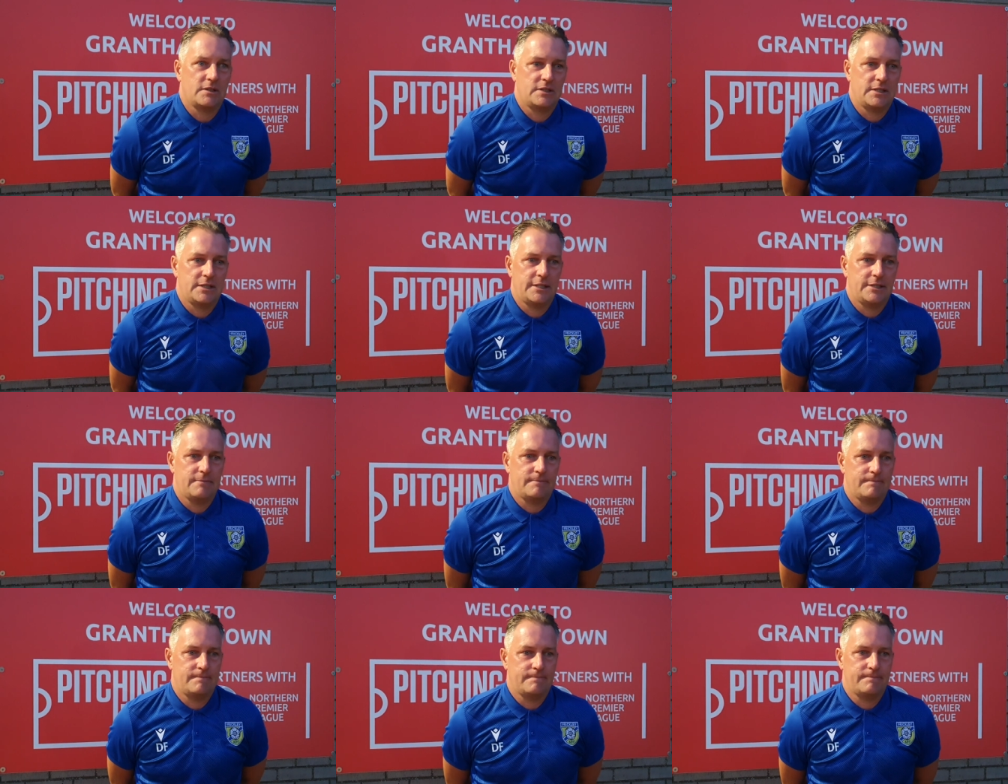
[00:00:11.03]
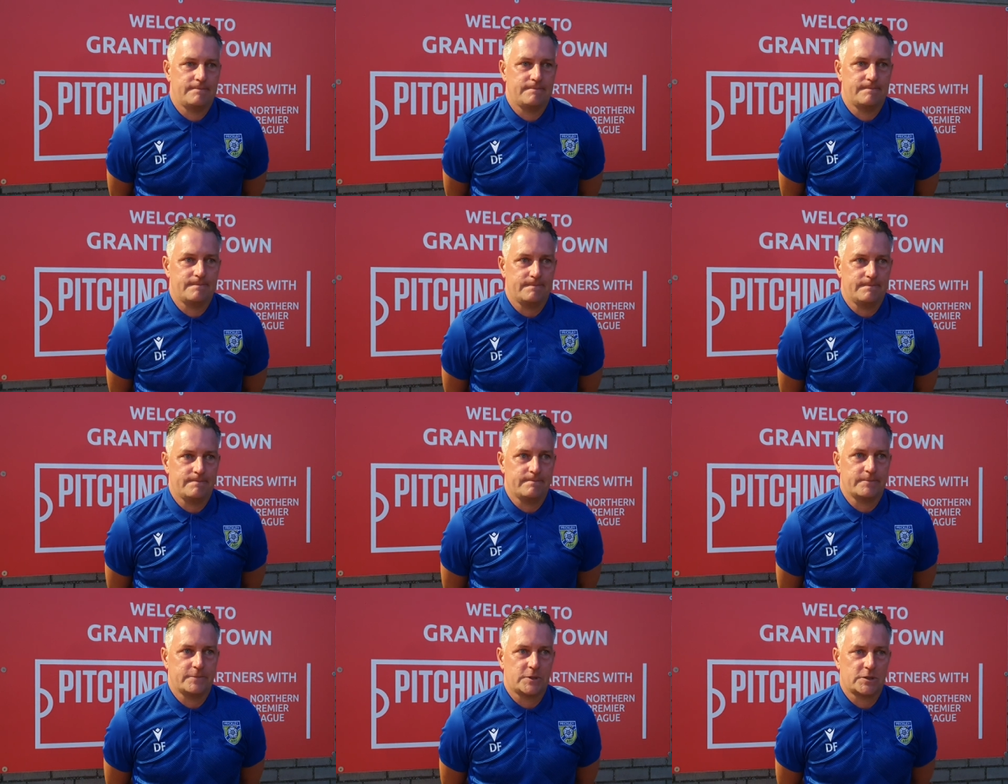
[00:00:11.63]
Um,
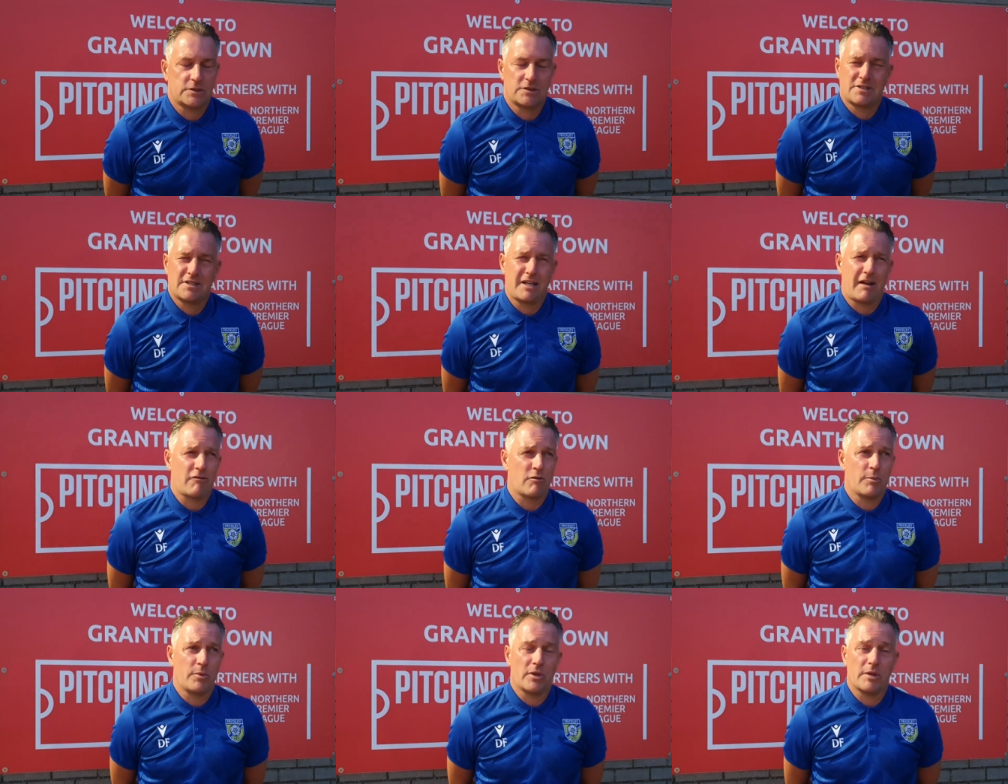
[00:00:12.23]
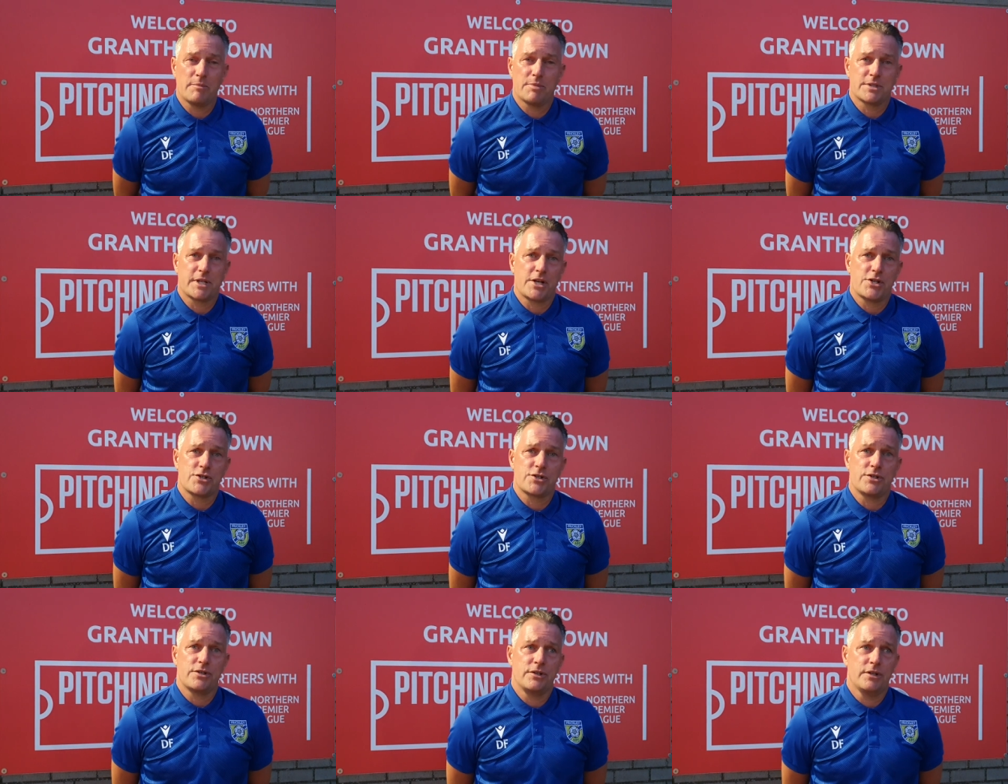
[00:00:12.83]
terrible in
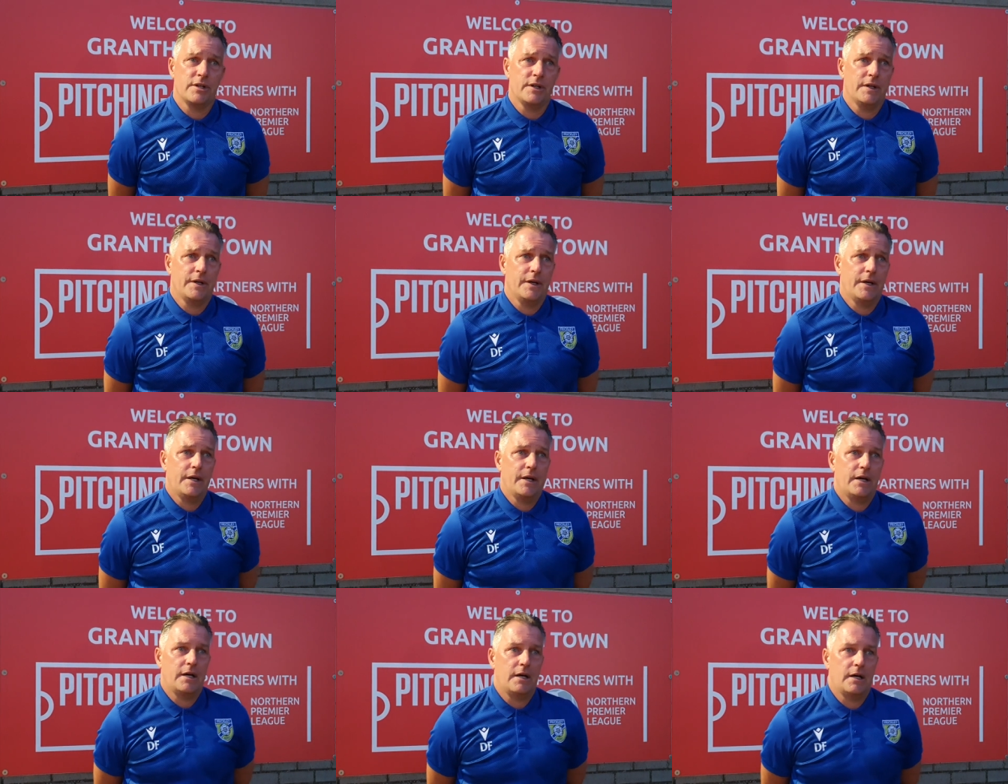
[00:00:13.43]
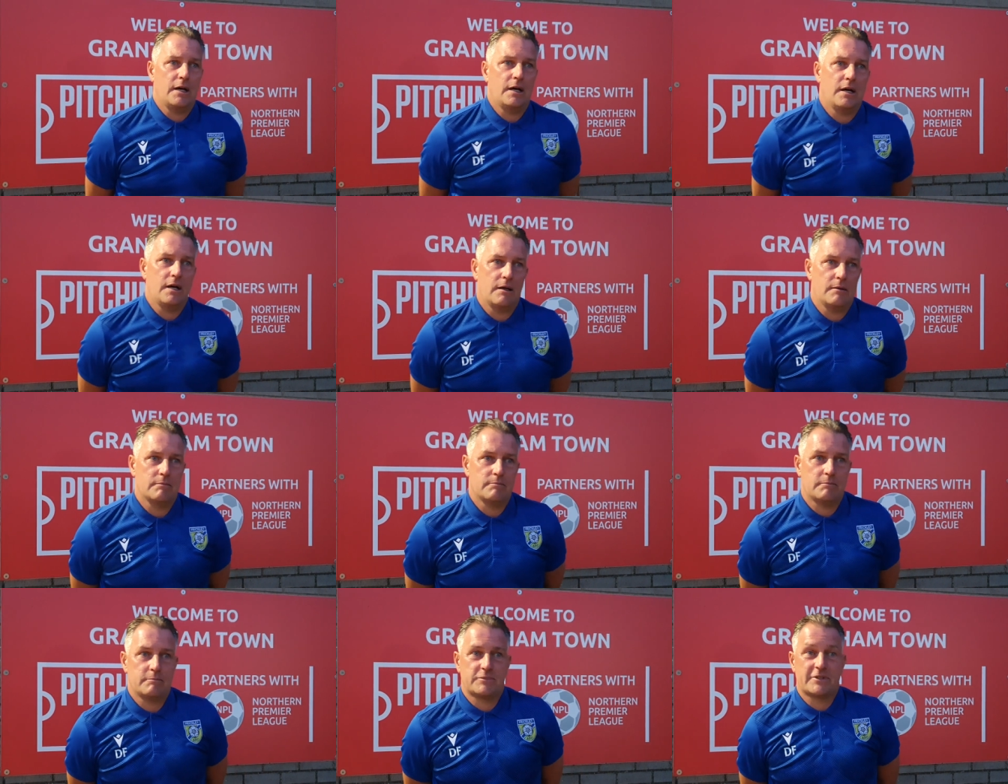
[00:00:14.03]
possession,
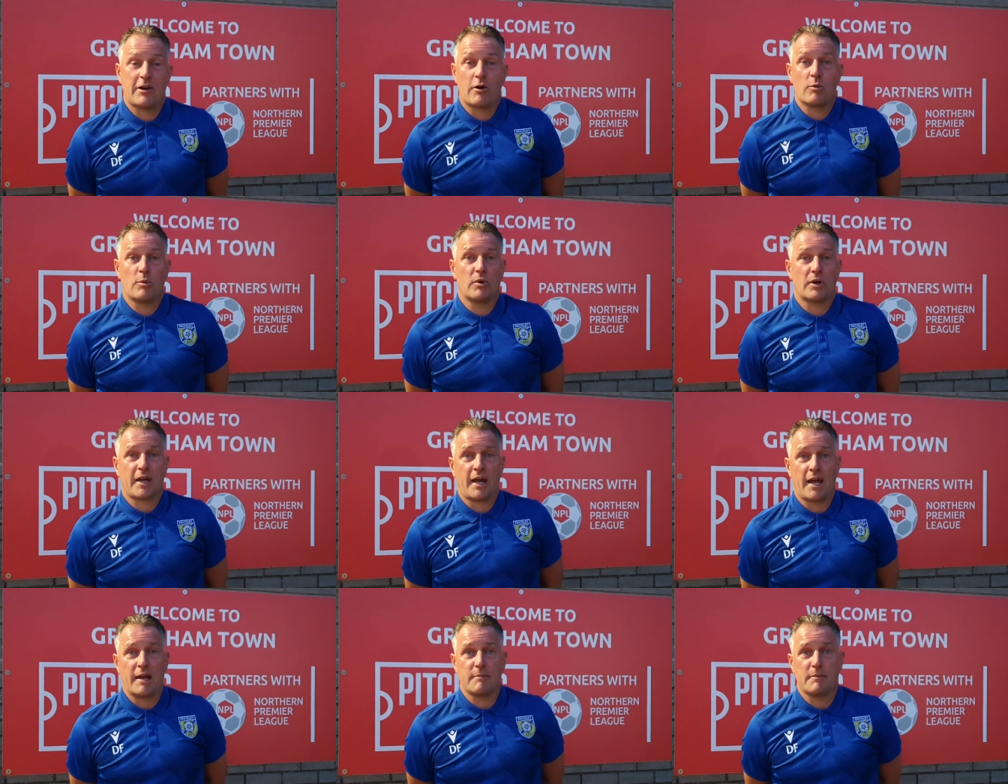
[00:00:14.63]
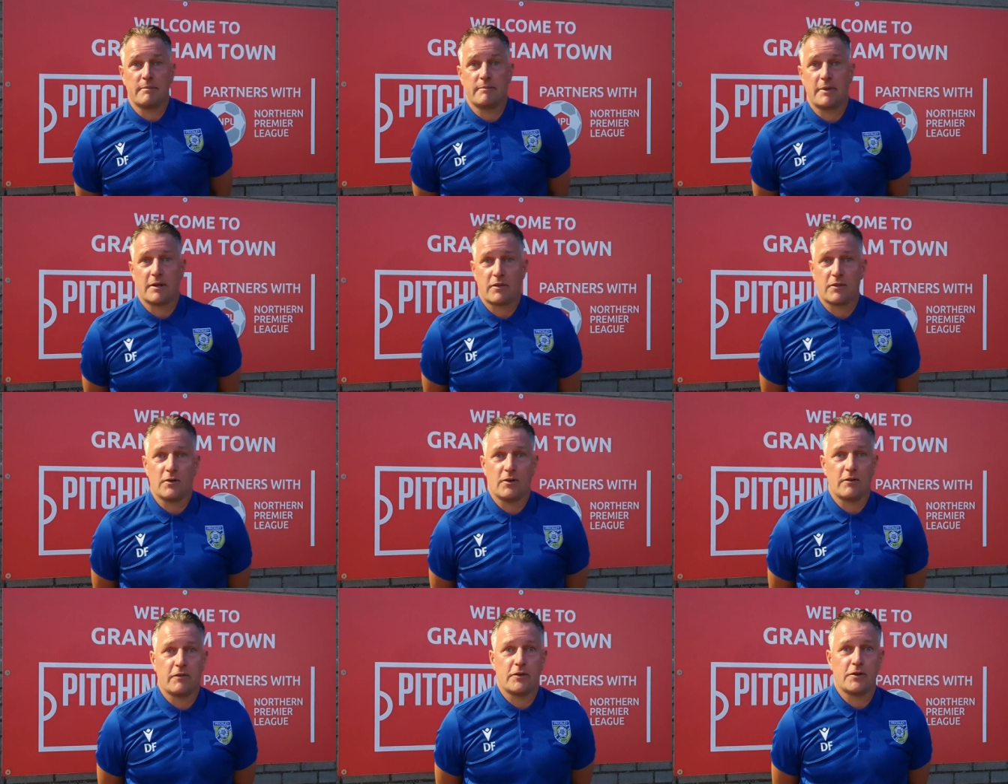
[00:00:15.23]
um, terrible game, I
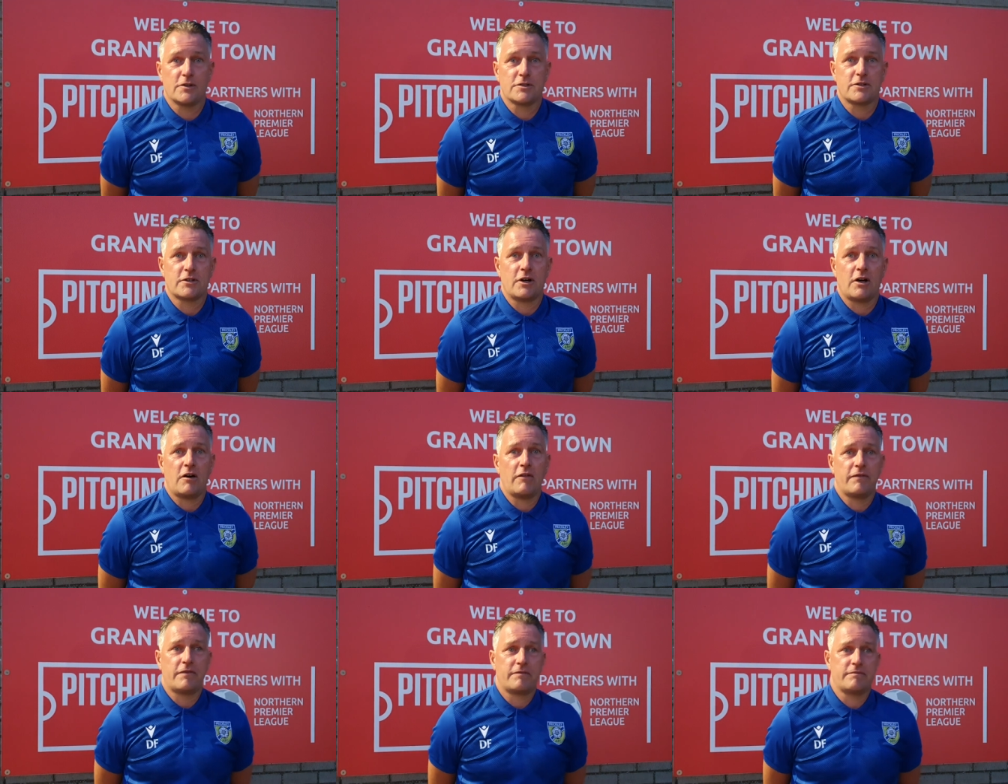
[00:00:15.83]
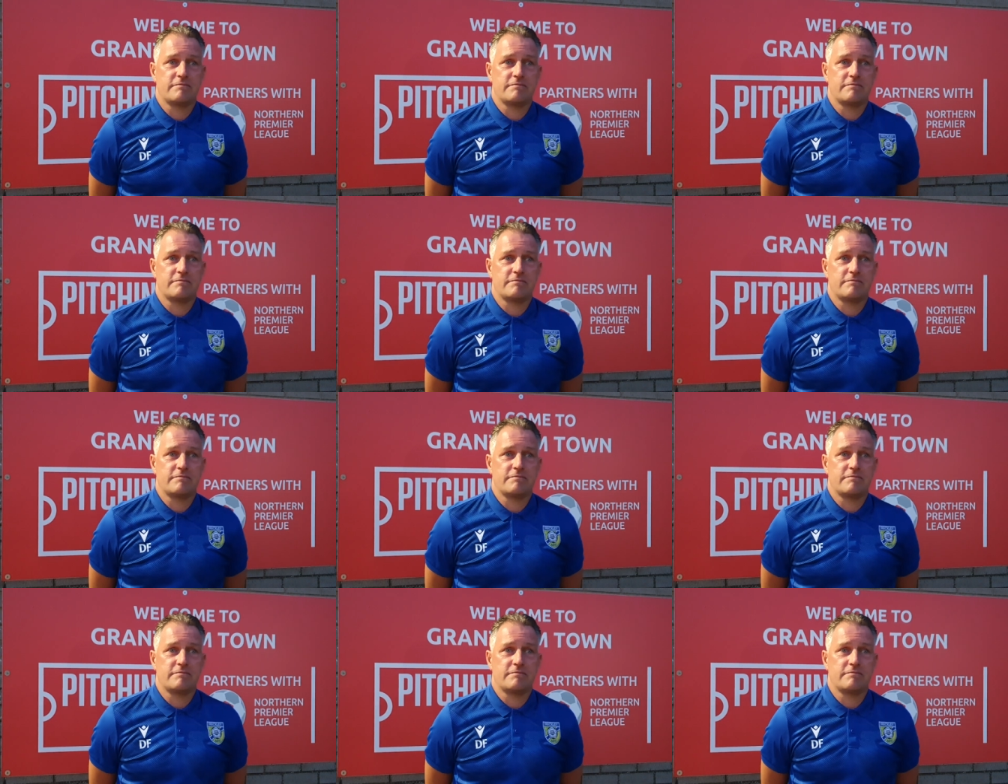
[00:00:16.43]
thought, first half.